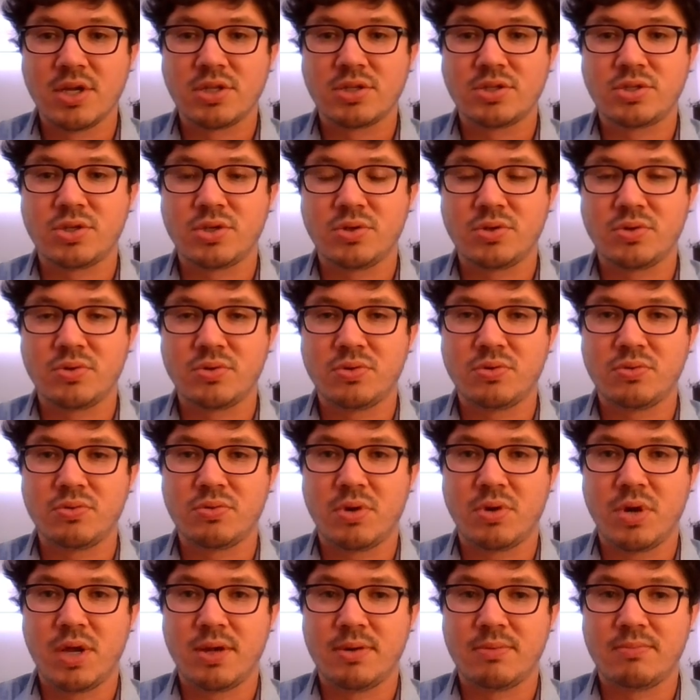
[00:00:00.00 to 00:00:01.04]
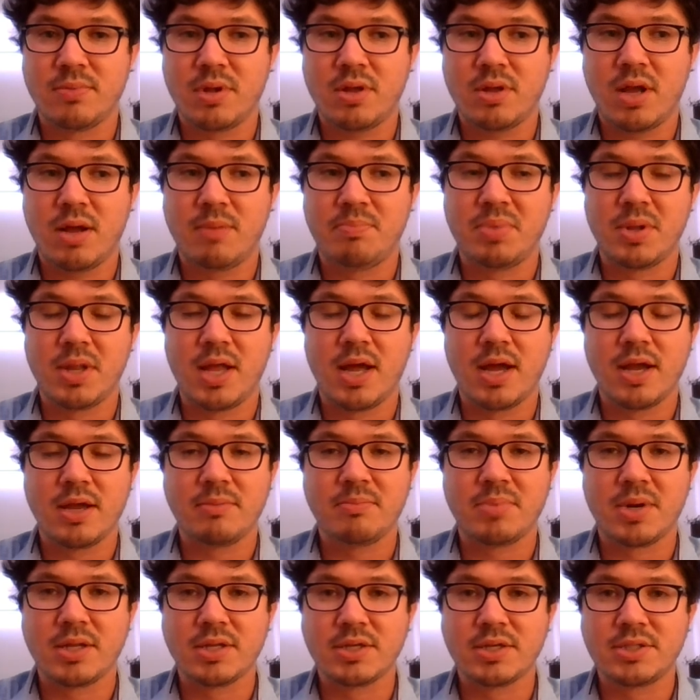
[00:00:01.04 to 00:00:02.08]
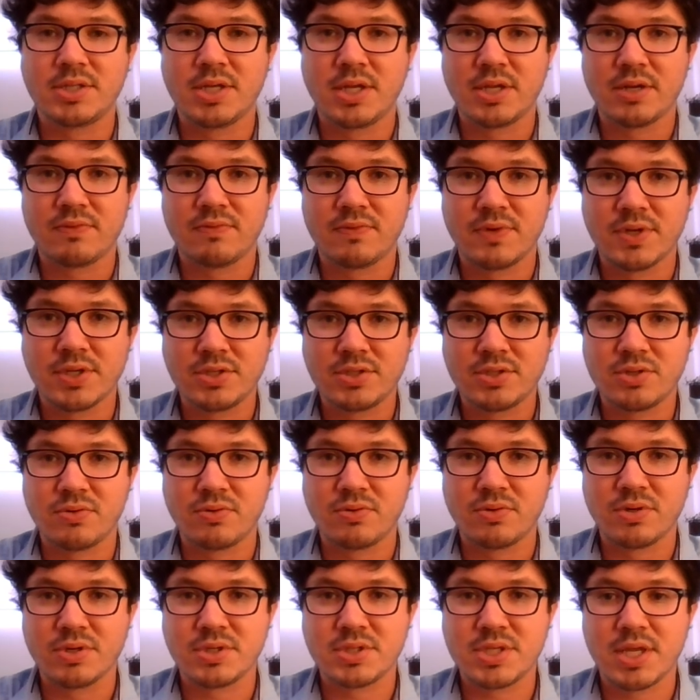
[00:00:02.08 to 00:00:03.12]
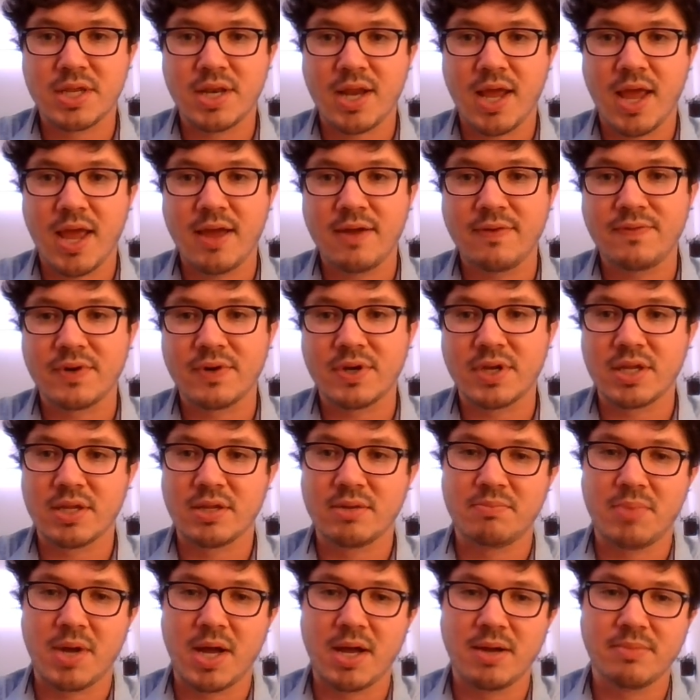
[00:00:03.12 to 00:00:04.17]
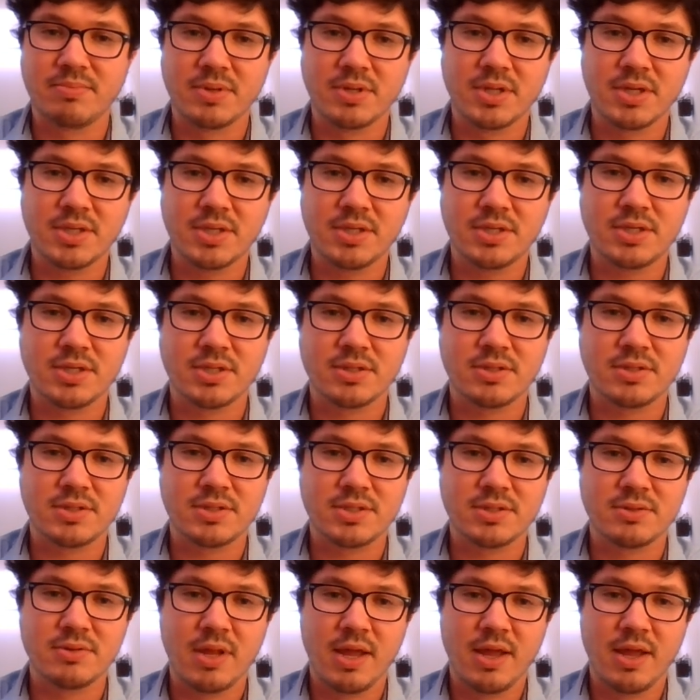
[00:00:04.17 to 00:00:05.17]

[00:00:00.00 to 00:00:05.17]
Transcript: to applying polygenic risk scores in African populations.